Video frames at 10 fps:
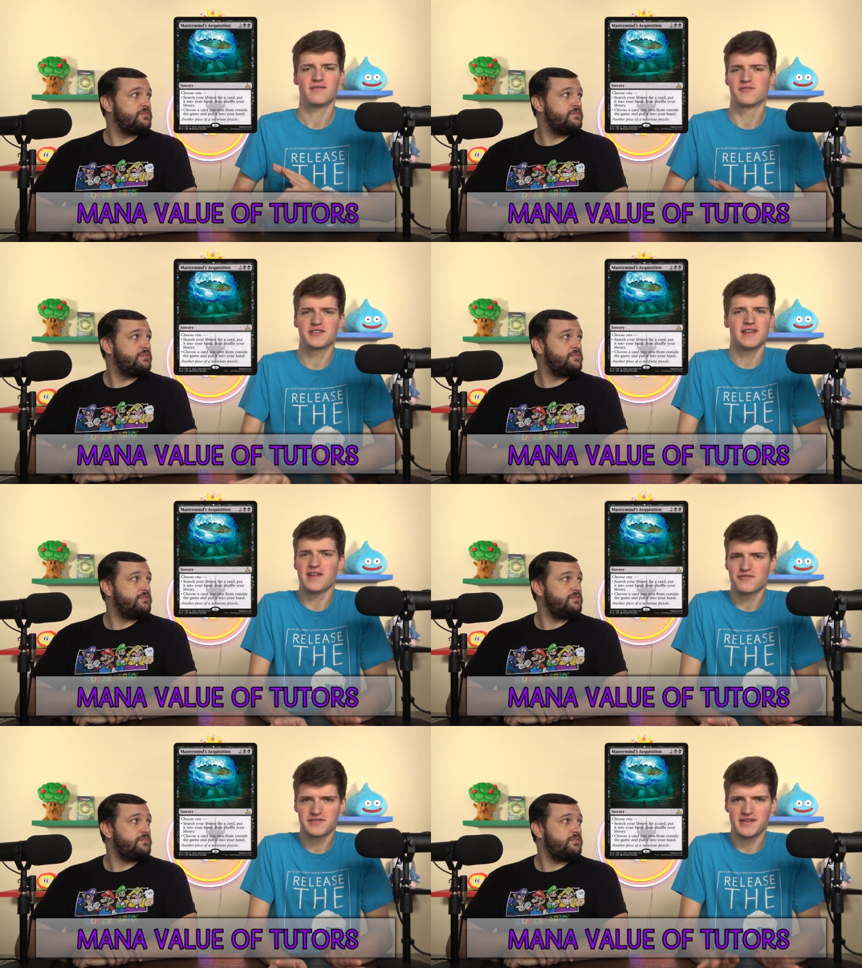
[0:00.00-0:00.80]
Speaker 1: We're just not
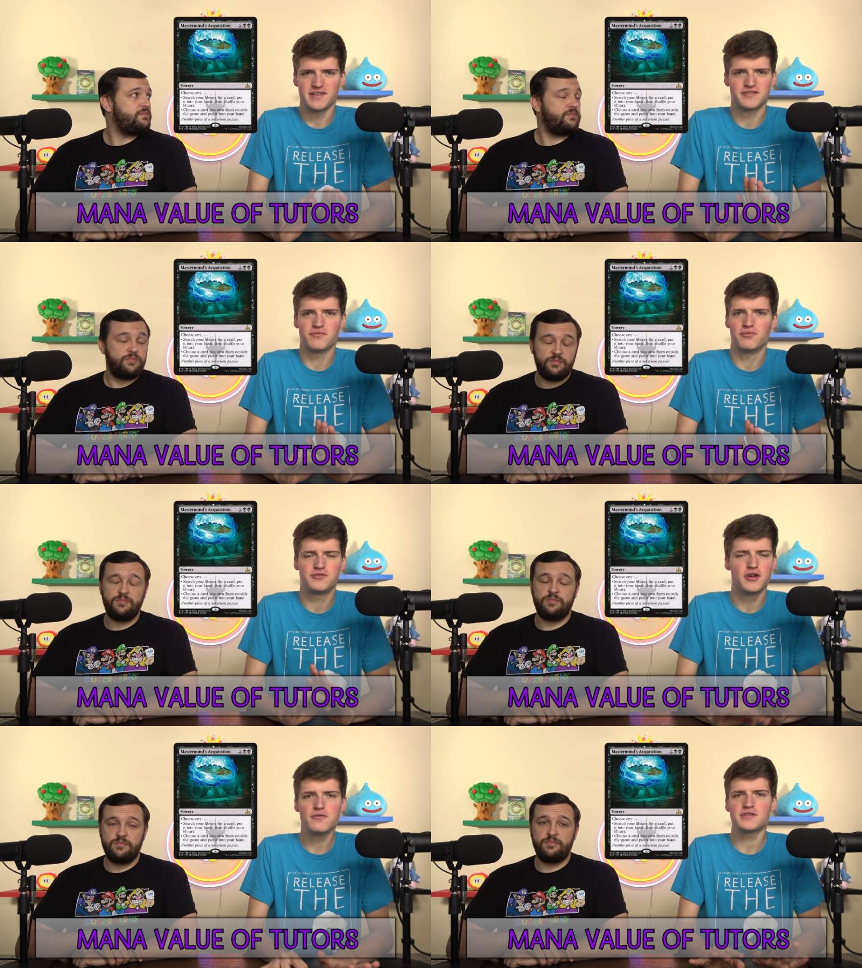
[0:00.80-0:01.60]
interested. It's
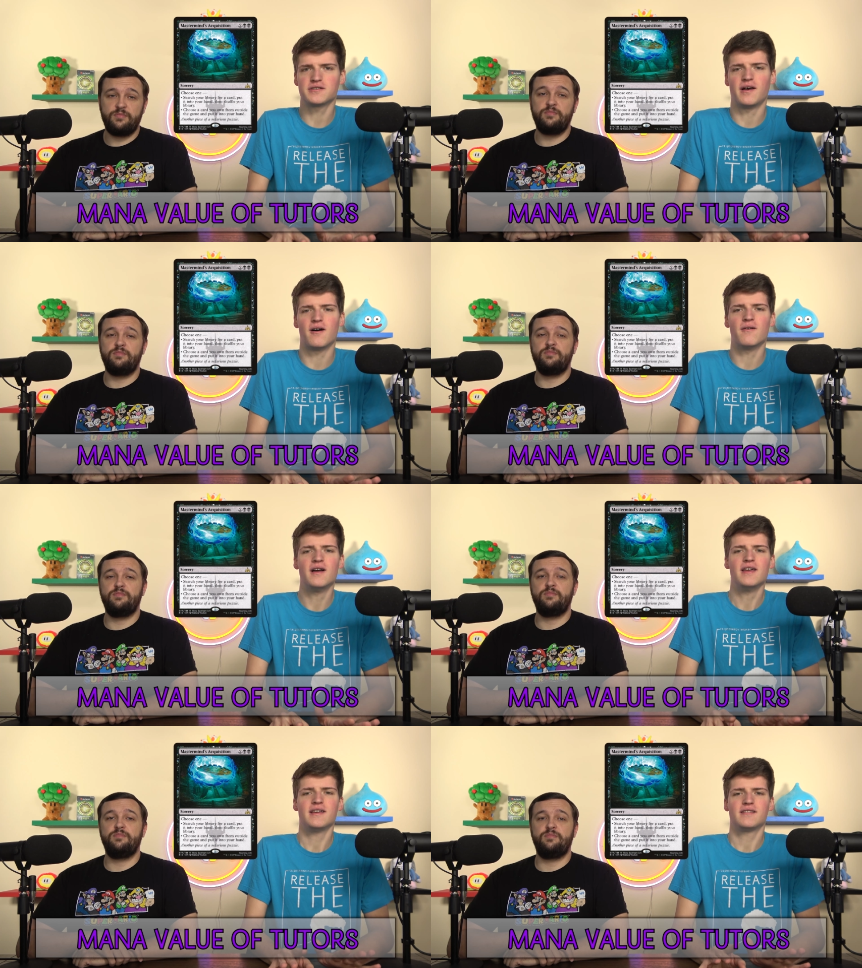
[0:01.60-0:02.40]
too slow.
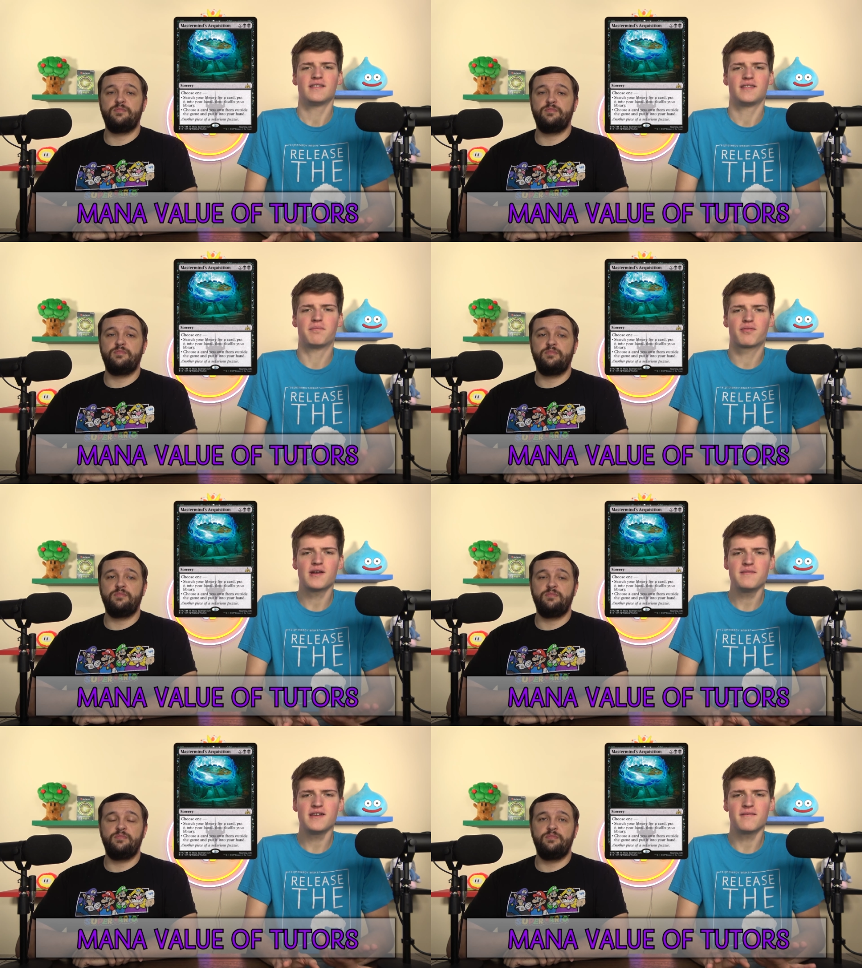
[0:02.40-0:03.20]
The
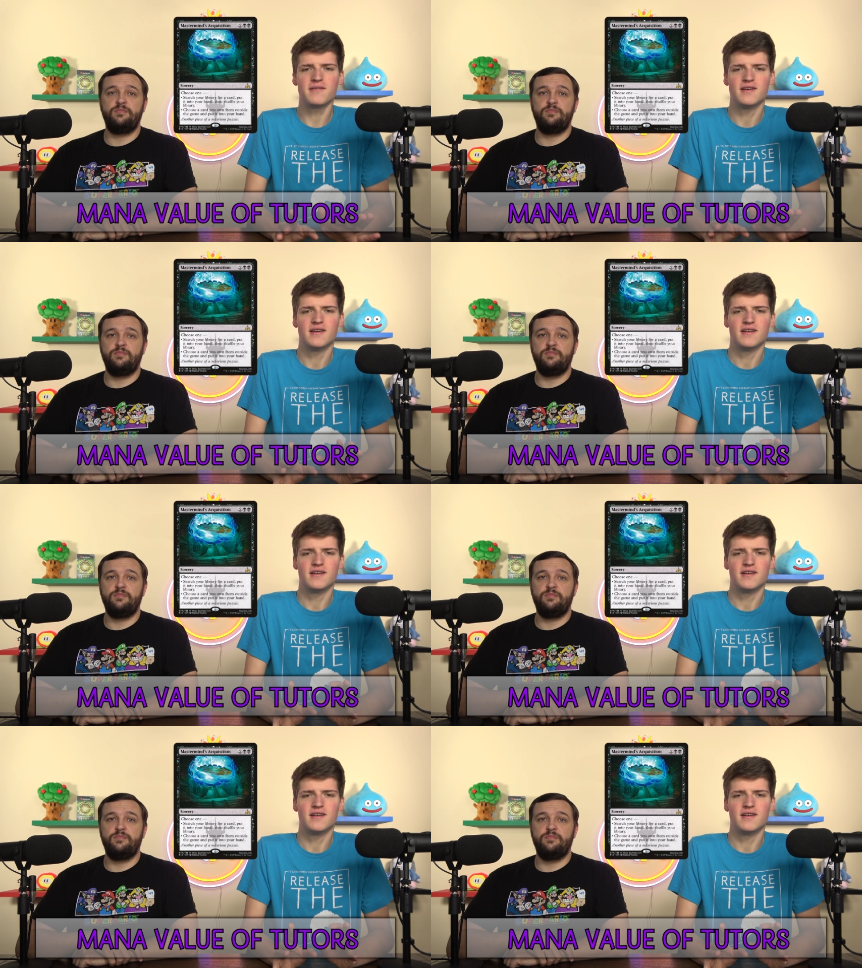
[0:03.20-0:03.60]
premium.